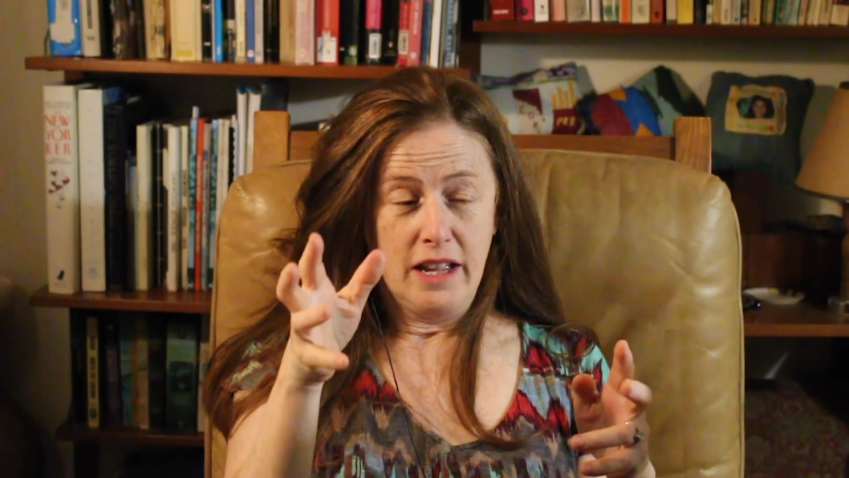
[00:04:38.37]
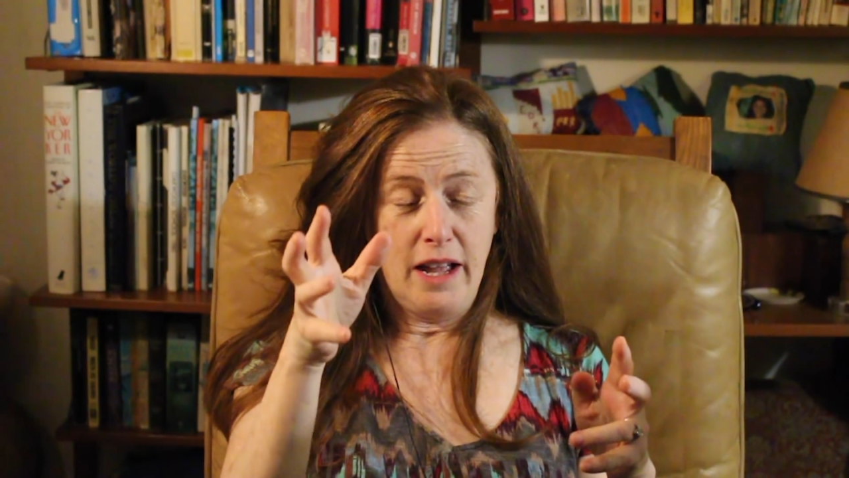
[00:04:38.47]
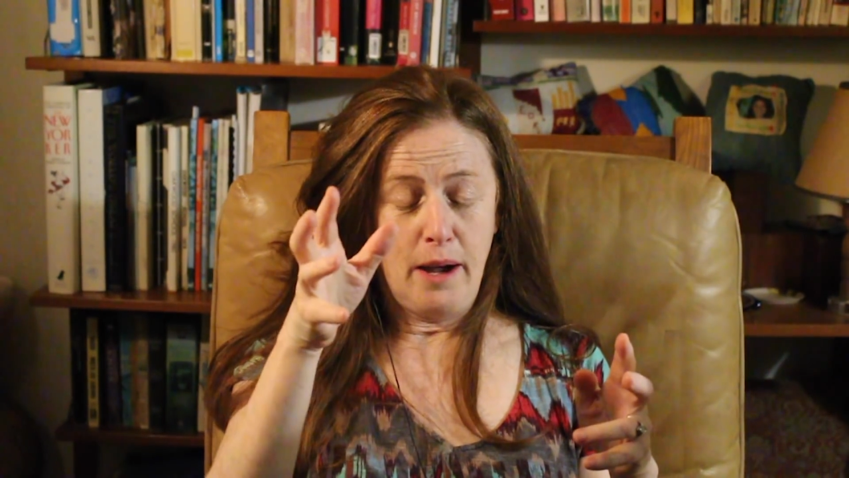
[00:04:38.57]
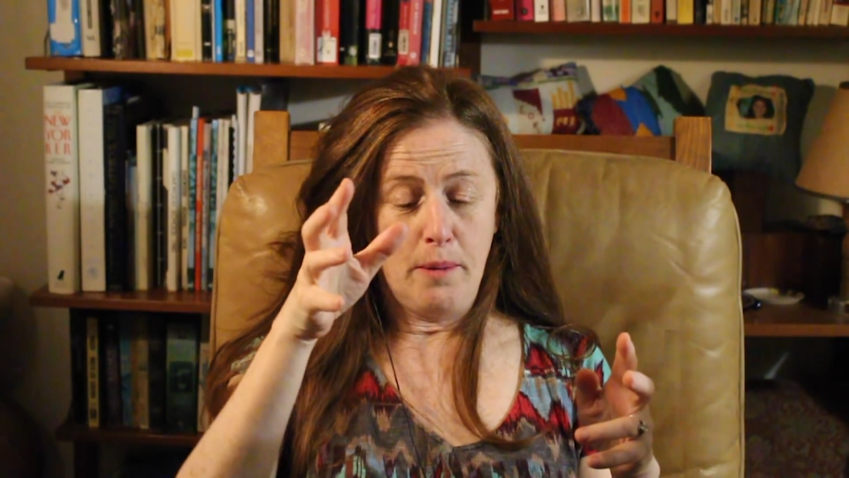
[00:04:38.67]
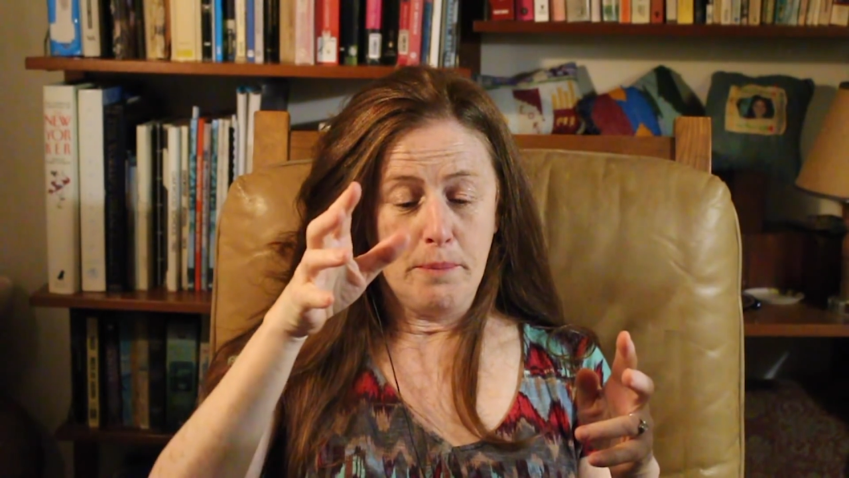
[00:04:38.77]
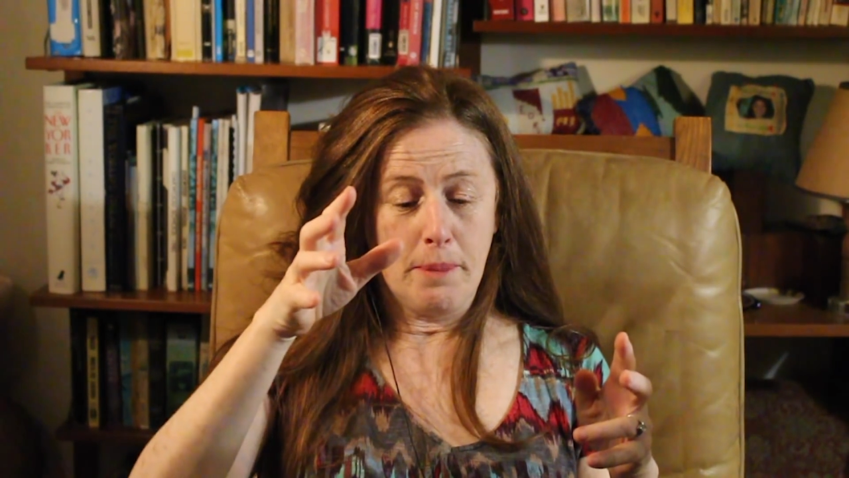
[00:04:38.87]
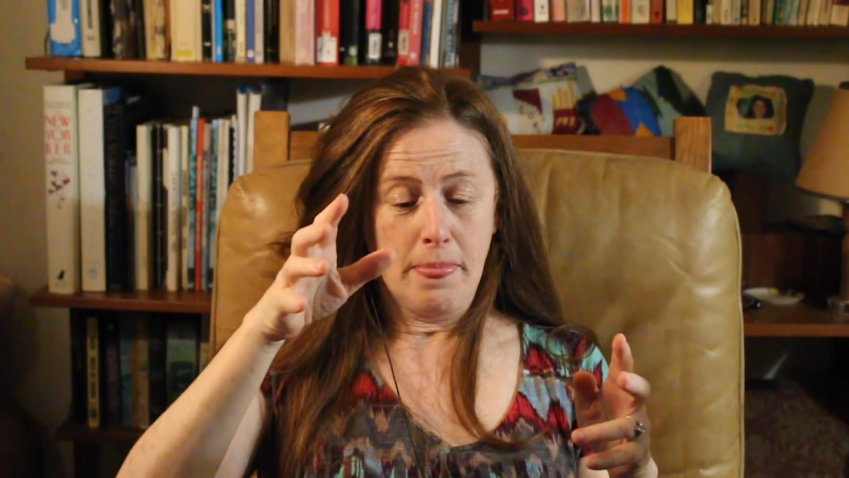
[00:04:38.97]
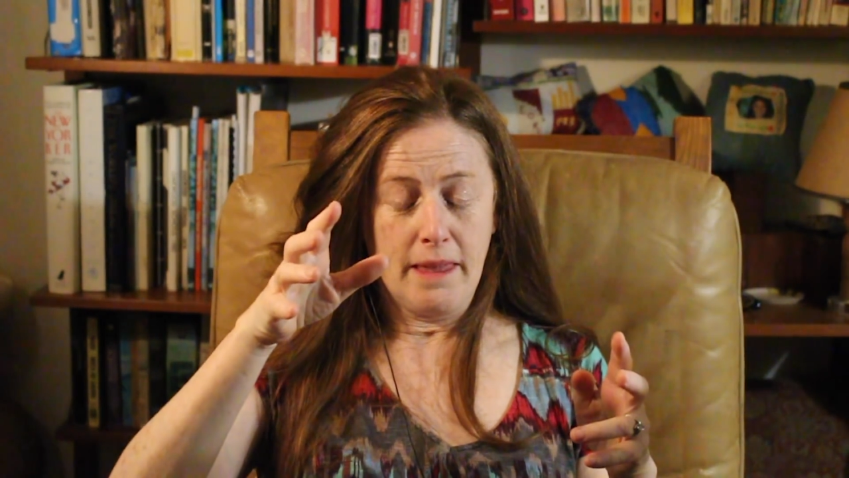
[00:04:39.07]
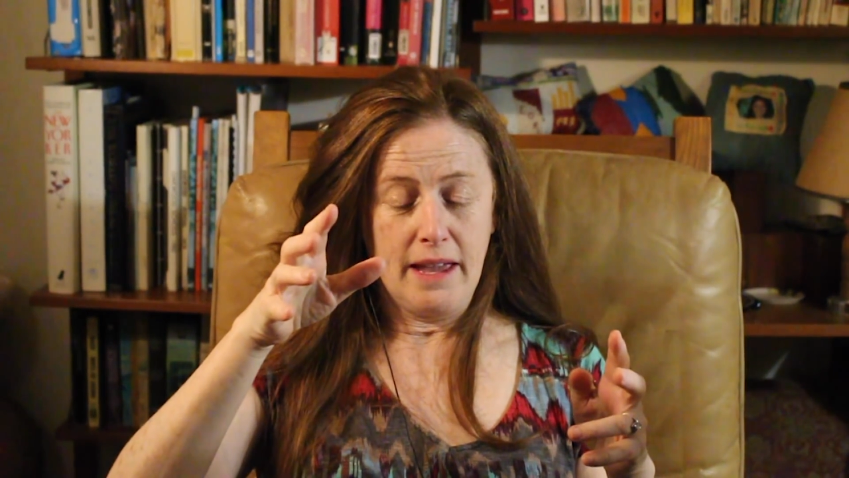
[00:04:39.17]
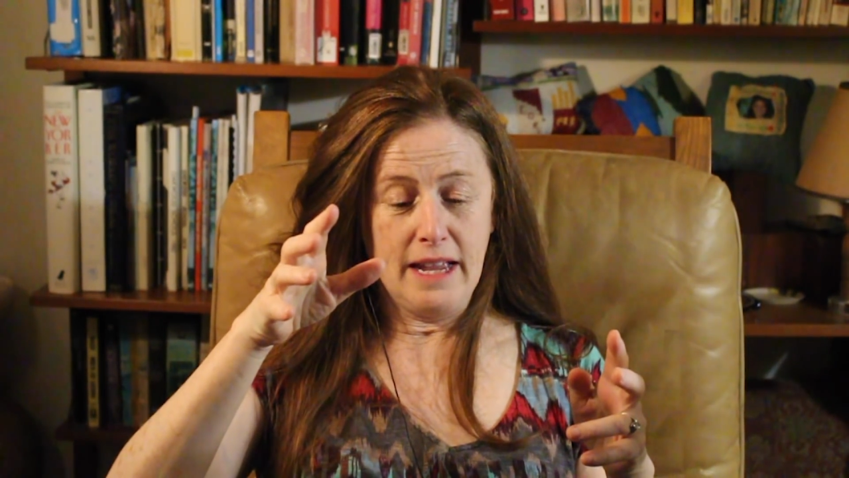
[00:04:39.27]
Um,
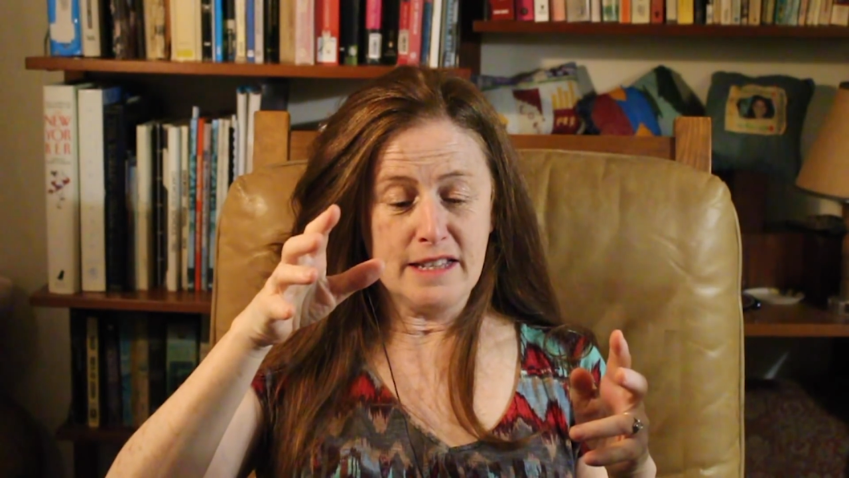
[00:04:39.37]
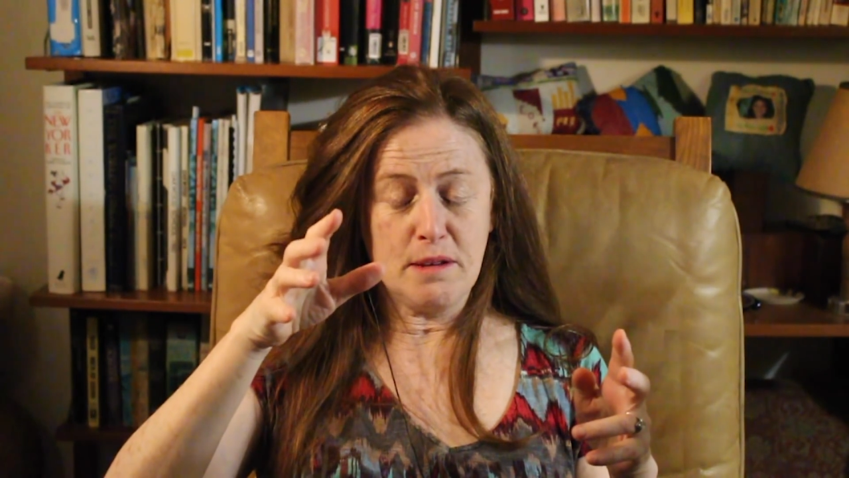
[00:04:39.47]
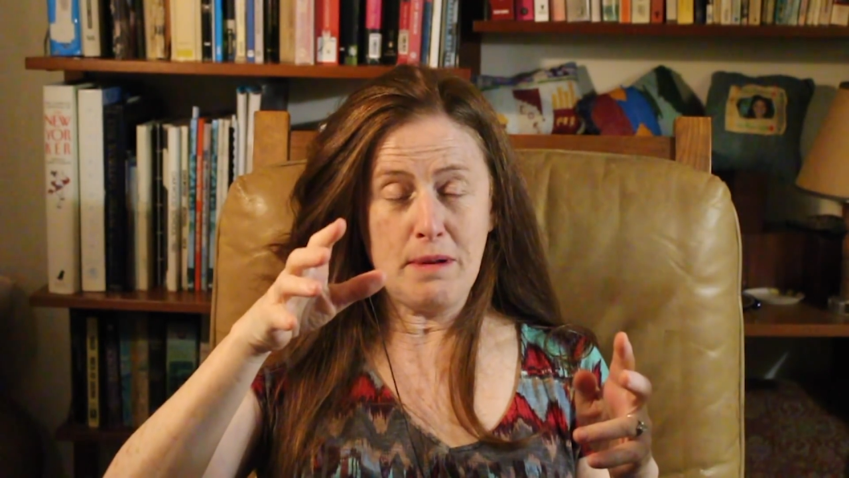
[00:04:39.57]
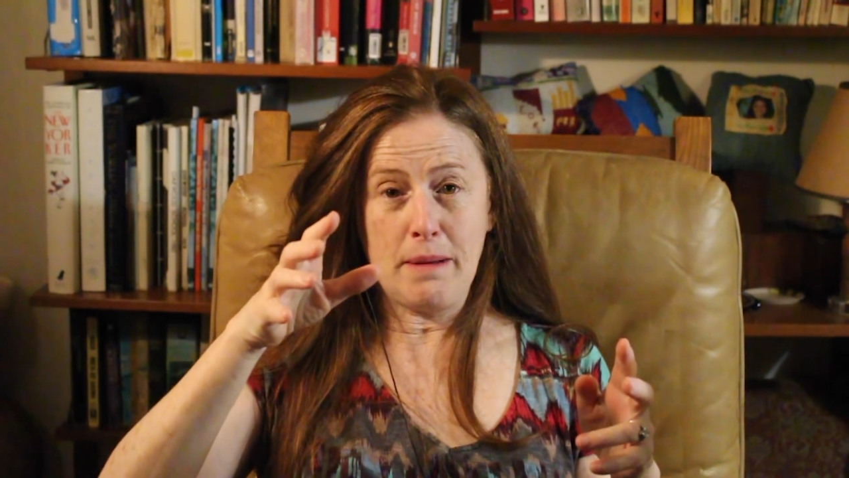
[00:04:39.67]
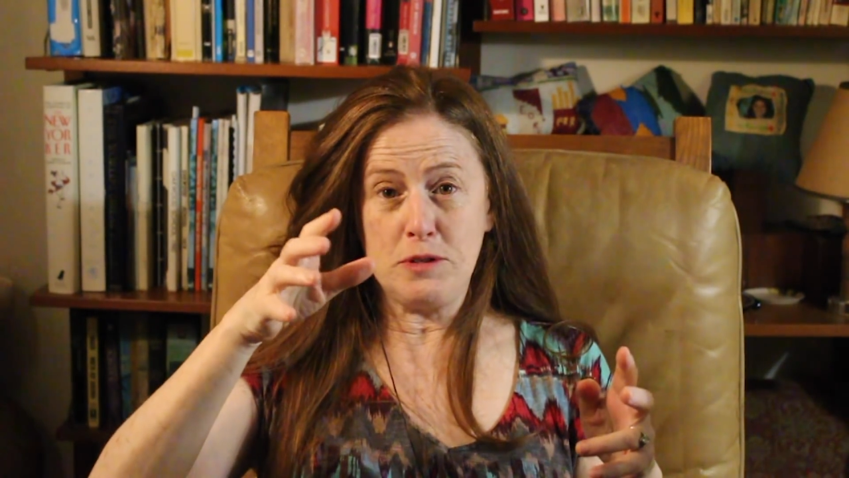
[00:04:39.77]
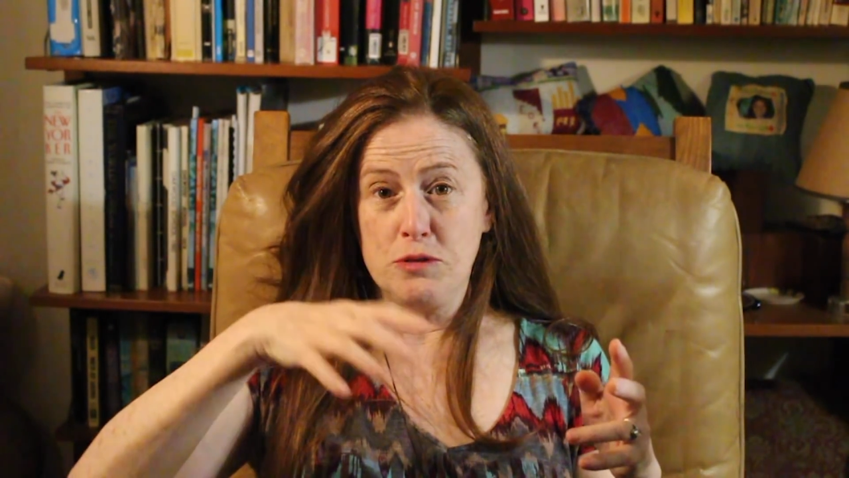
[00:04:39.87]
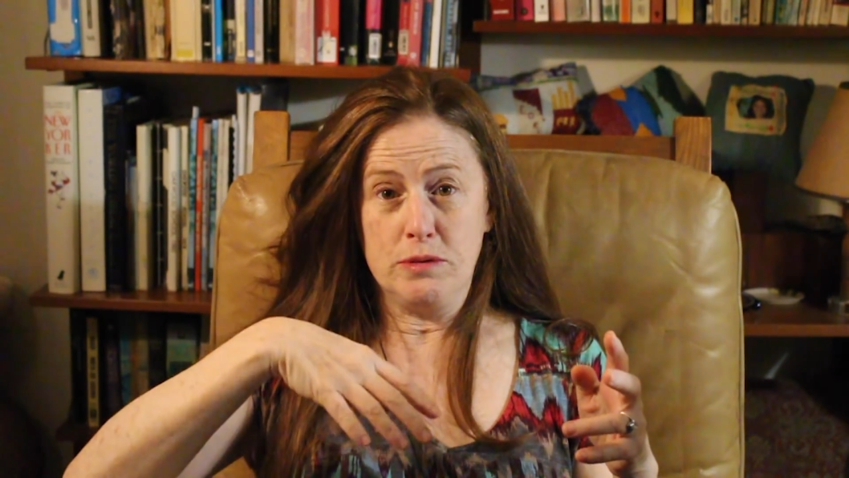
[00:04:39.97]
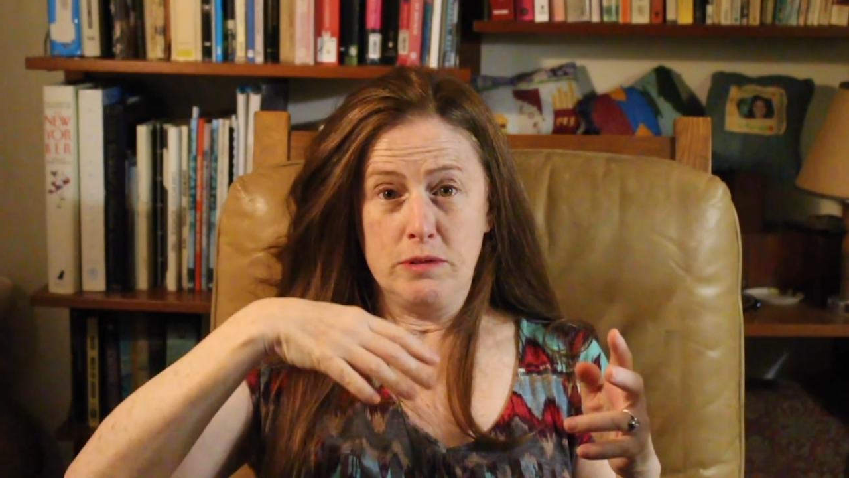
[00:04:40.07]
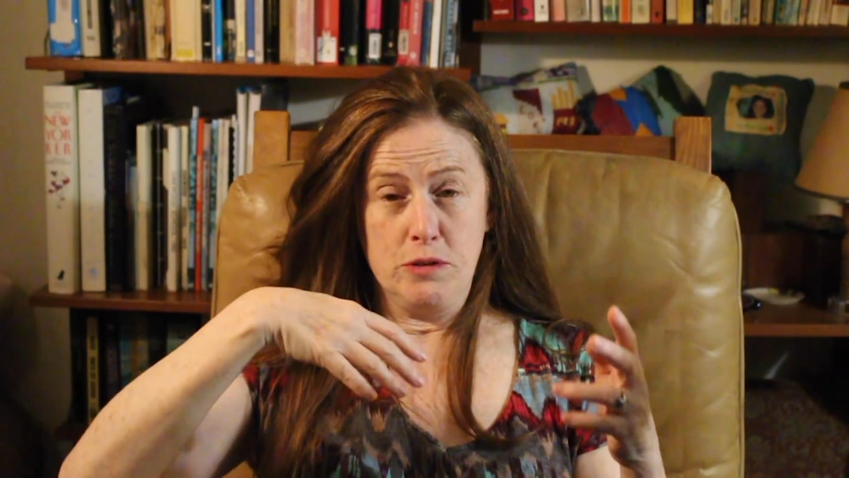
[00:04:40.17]
and sometimes you,